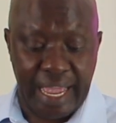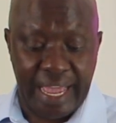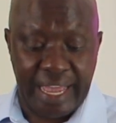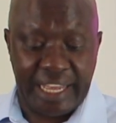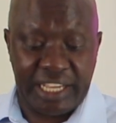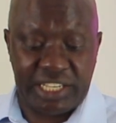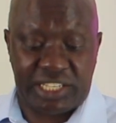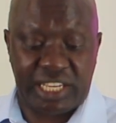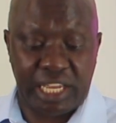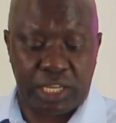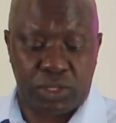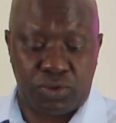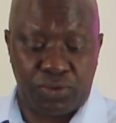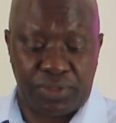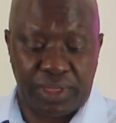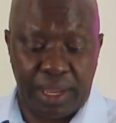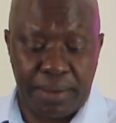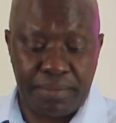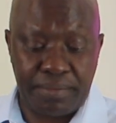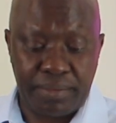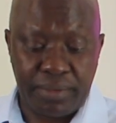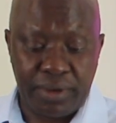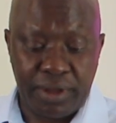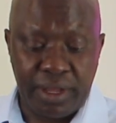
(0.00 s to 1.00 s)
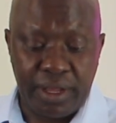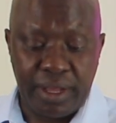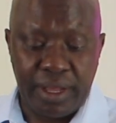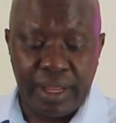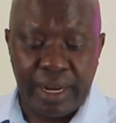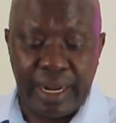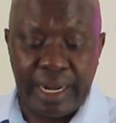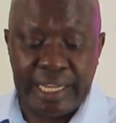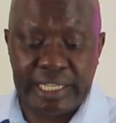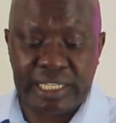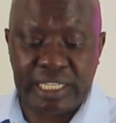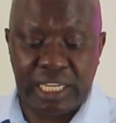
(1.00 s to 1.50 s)
He said to them,
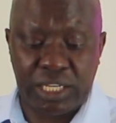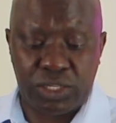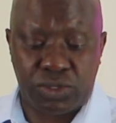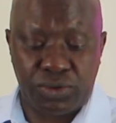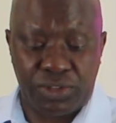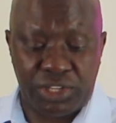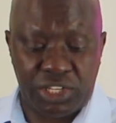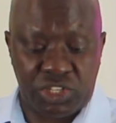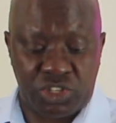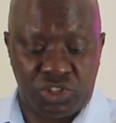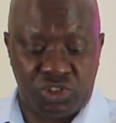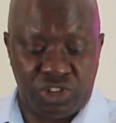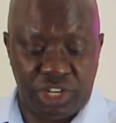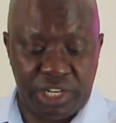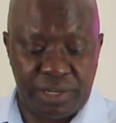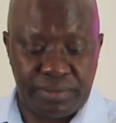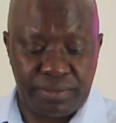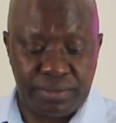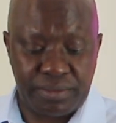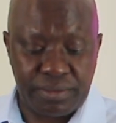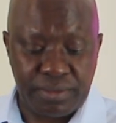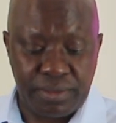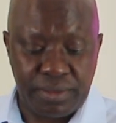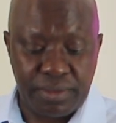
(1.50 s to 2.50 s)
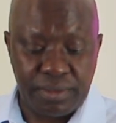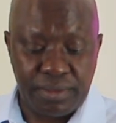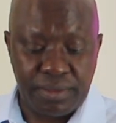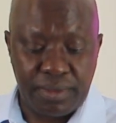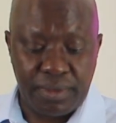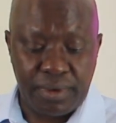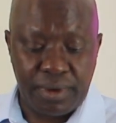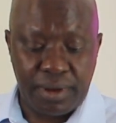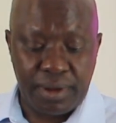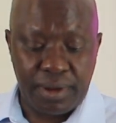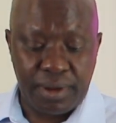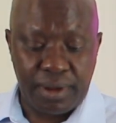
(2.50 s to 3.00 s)
"Listen to this dream
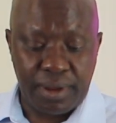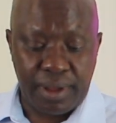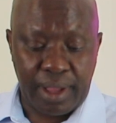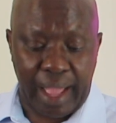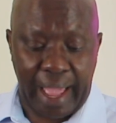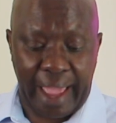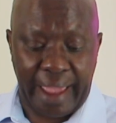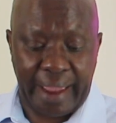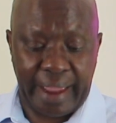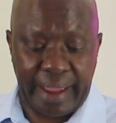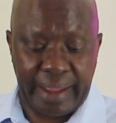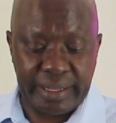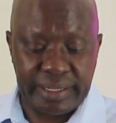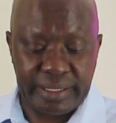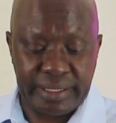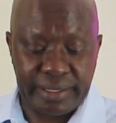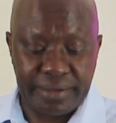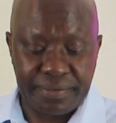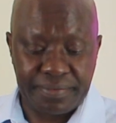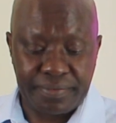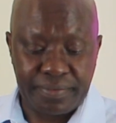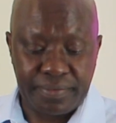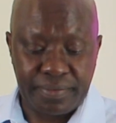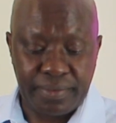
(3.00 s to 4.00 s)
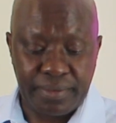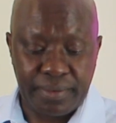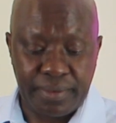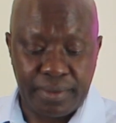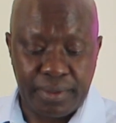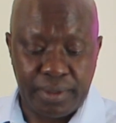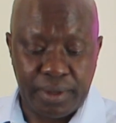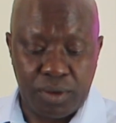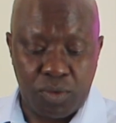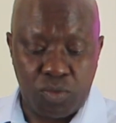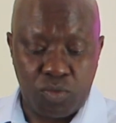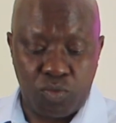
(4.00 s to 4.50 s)
I had.
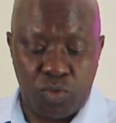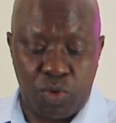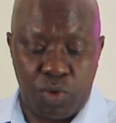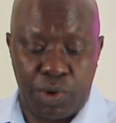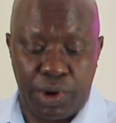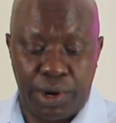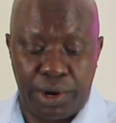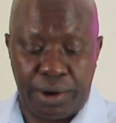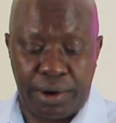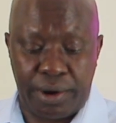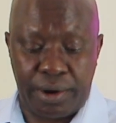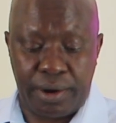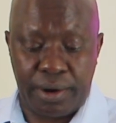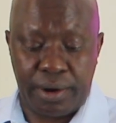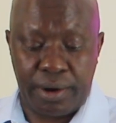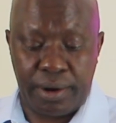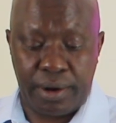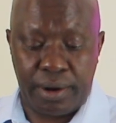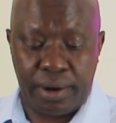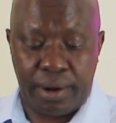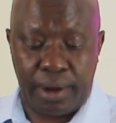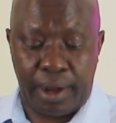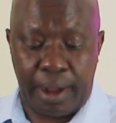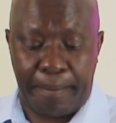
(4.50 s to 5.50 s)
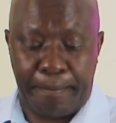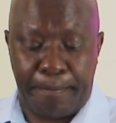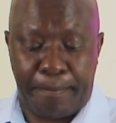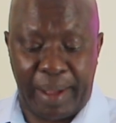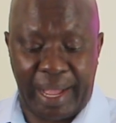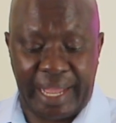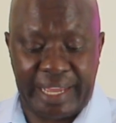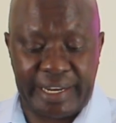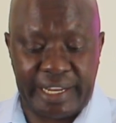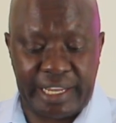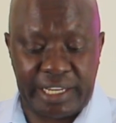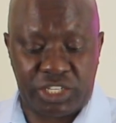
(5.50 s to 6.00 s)
We were
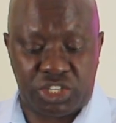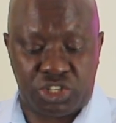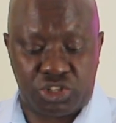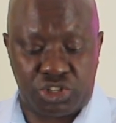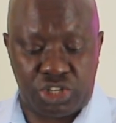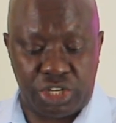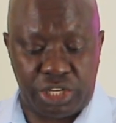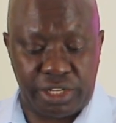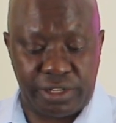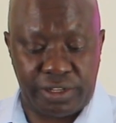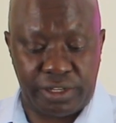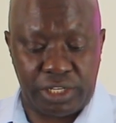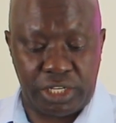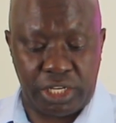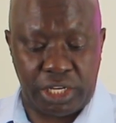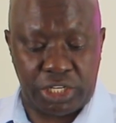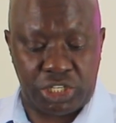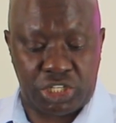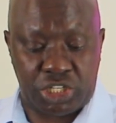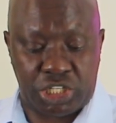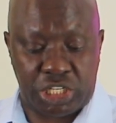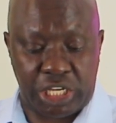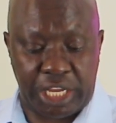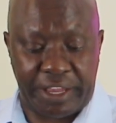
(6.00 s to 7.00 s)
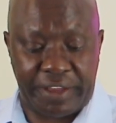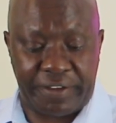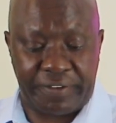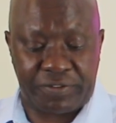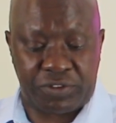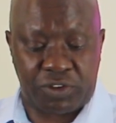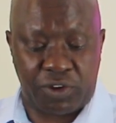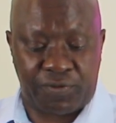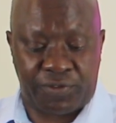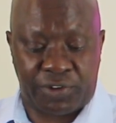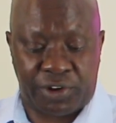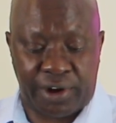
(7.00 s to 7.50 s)
binding
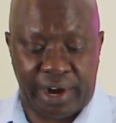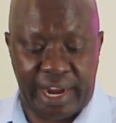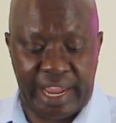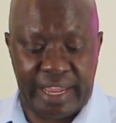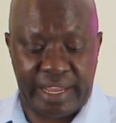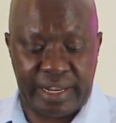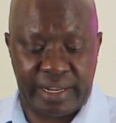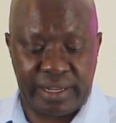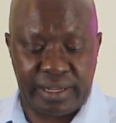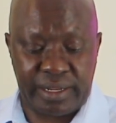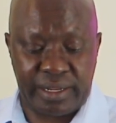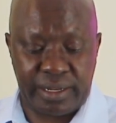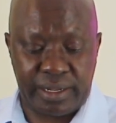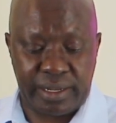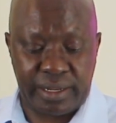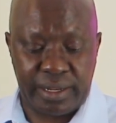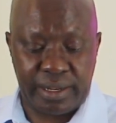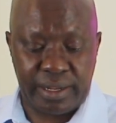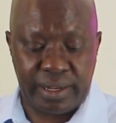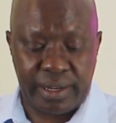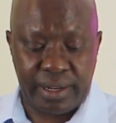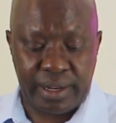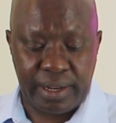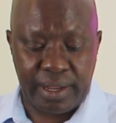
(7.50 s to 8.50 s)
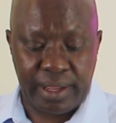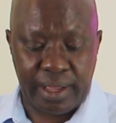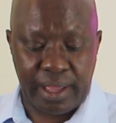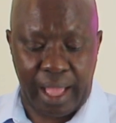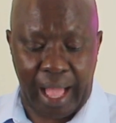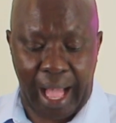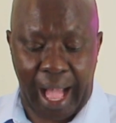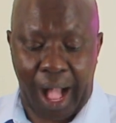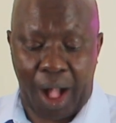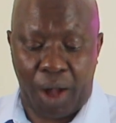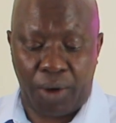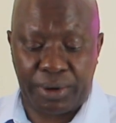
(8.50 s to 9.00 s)
sheaves of grain
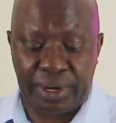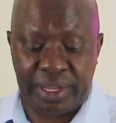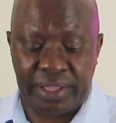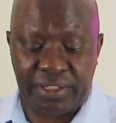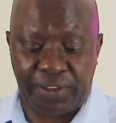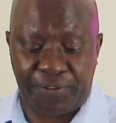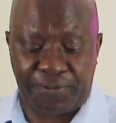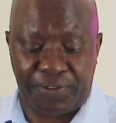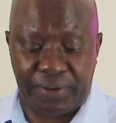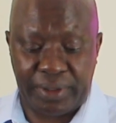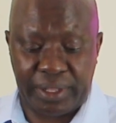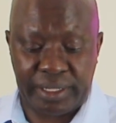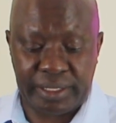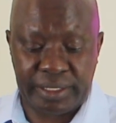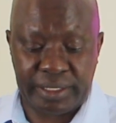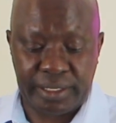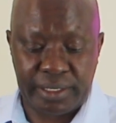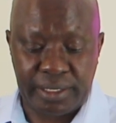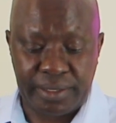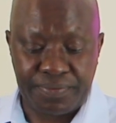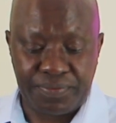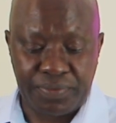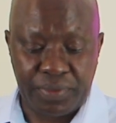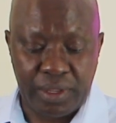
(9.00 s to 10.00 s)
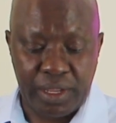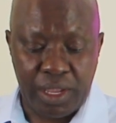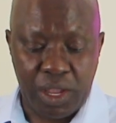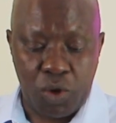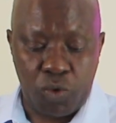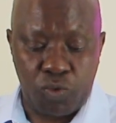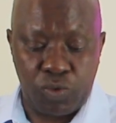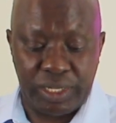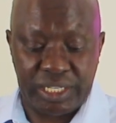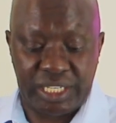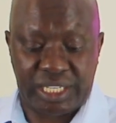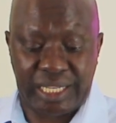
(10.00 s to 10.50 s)
out in the field,
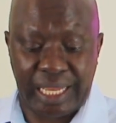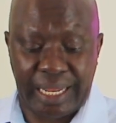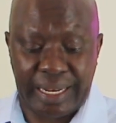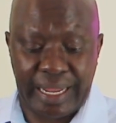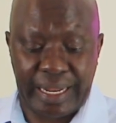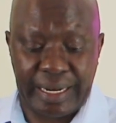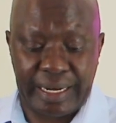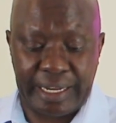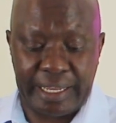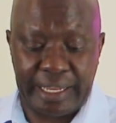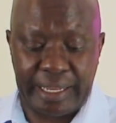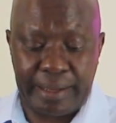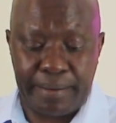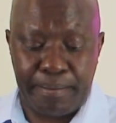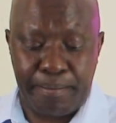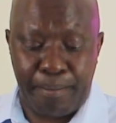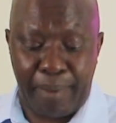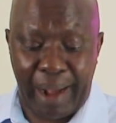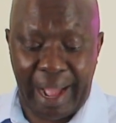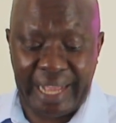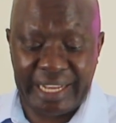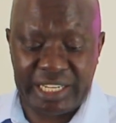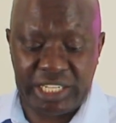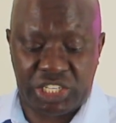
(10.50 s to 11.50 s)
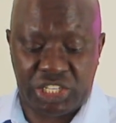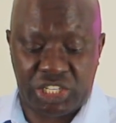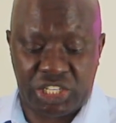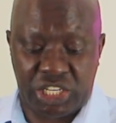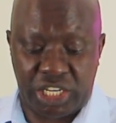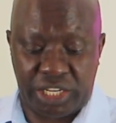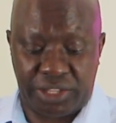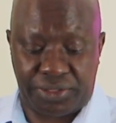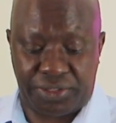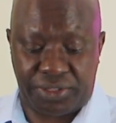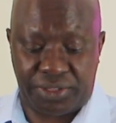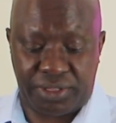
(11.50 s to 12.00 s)
when suddenly my
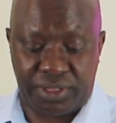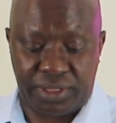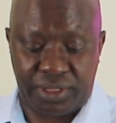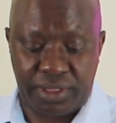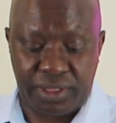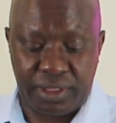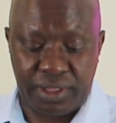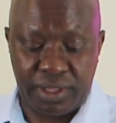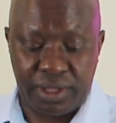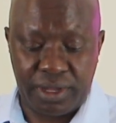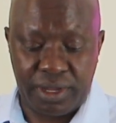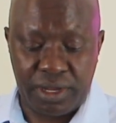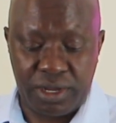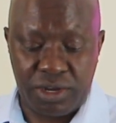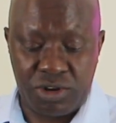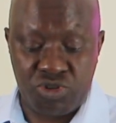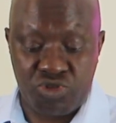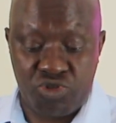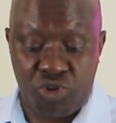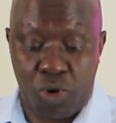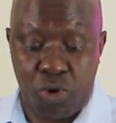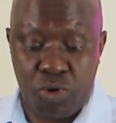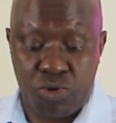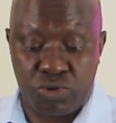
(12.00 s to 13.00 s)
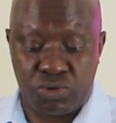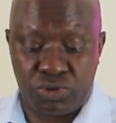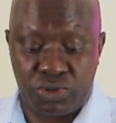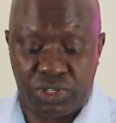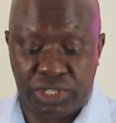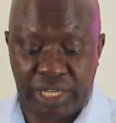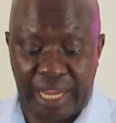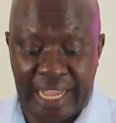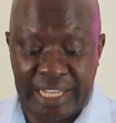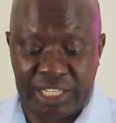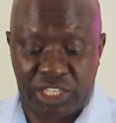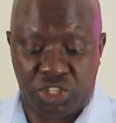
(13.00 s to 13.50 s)
sheaf
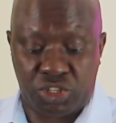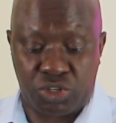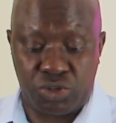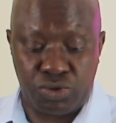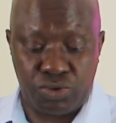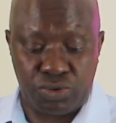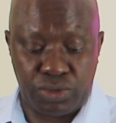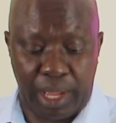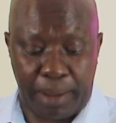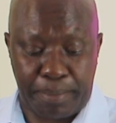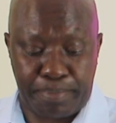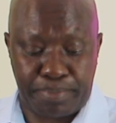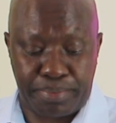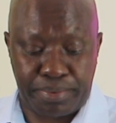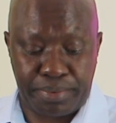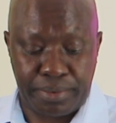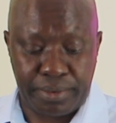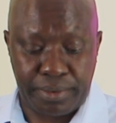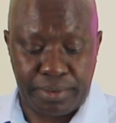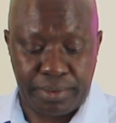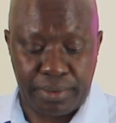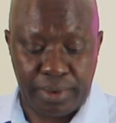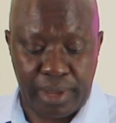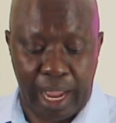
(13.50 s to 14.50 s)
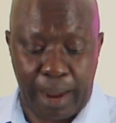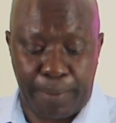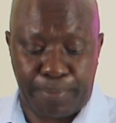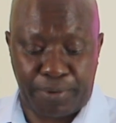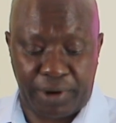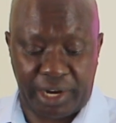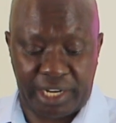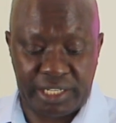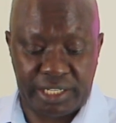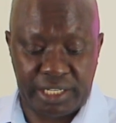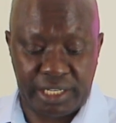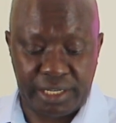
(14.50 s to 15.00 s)
rose and stood up
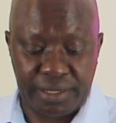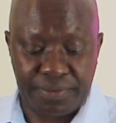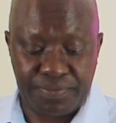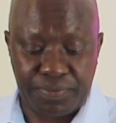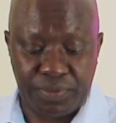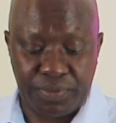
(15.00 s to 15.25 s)
upright,